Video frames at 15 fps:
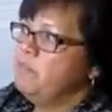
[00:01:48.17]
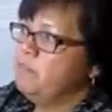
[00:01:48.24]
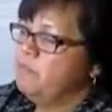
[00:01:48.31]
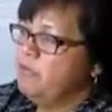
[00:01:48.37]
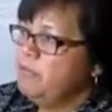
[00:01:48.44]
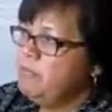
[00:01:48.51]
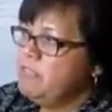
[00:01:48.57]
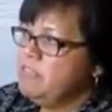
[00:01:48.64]

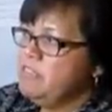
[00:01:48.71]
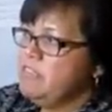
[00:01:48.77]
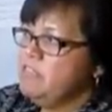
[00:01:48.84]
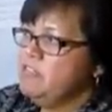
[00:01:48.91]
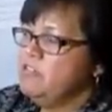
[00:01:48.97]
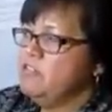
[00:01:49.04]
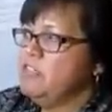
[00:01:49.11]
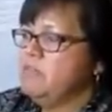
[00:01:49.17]
ribbon
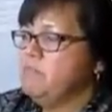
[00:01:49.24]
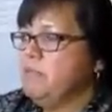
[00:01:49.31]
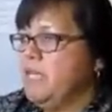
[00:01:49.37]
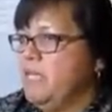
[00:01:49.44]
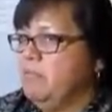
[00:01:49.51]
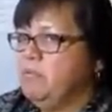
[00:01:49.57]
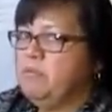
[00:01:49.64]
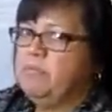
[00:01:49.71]
scissors on
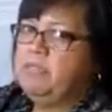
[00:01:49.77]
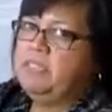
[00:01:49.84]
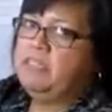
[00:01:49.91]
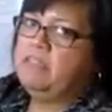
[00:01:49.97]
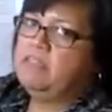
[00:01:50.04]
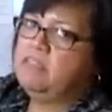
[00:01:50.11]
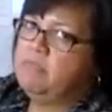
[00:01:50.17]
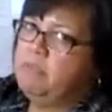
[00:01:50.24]
paper,
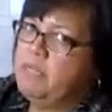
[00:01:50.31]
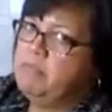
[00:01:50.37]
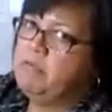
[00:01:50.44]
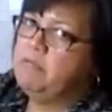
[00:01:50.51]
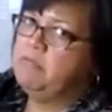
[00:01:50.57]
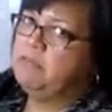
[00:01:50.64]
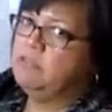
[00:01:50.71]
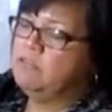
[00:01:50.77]
because the paper
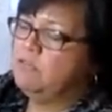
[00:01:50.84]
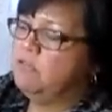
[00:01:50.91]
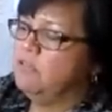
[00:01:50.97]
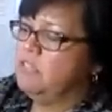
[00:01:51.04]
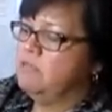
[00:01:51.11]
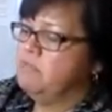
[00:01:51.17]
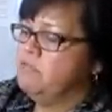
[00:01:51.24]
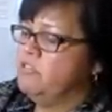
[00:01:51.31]
will dull
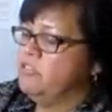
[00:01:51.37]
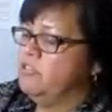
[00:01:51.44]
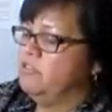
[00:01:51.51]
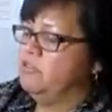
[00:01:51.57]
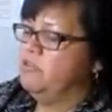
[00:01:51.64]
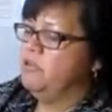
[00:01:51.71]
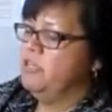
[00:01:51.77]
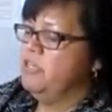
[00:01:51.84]
them.
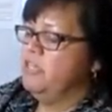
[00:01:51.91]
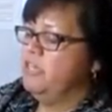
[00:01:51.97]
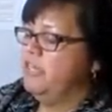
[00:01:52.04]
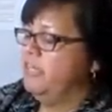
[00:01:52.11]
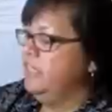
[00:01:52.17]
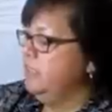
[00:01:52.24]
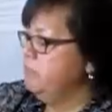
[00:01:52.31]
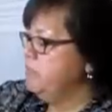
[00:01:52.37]
So I
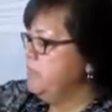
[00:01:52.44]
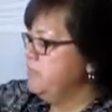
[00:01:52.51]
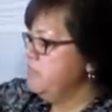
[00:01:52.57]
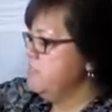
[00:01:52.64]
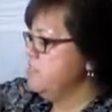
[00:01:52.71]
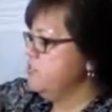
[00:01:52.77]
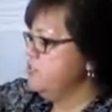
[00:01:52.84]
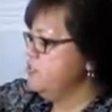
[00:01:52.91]
keep these
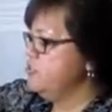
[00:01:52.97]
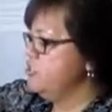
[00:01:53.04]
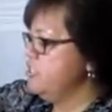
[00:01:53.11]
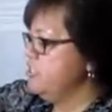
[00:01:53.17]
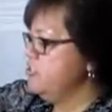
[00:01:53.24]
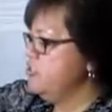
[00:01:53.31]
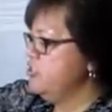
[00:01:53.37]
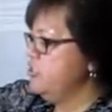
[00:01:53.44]
scissors
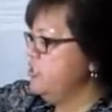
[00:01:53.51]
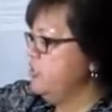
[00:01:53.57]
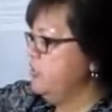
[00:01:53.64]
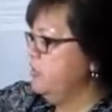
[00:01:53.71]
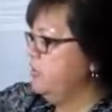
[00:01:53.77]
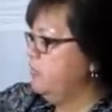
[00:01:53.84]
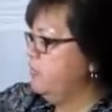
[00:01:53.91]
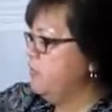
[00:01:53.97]
just to
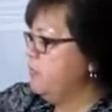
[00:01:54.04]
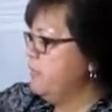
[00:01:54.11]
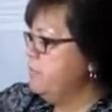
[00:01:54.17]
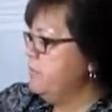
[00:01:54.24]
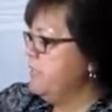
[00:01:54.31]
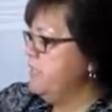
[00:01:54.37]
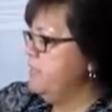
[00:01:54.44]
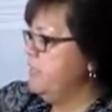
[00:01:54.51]
use for
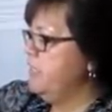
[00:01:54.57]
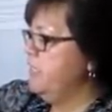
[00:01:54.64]
ribbon.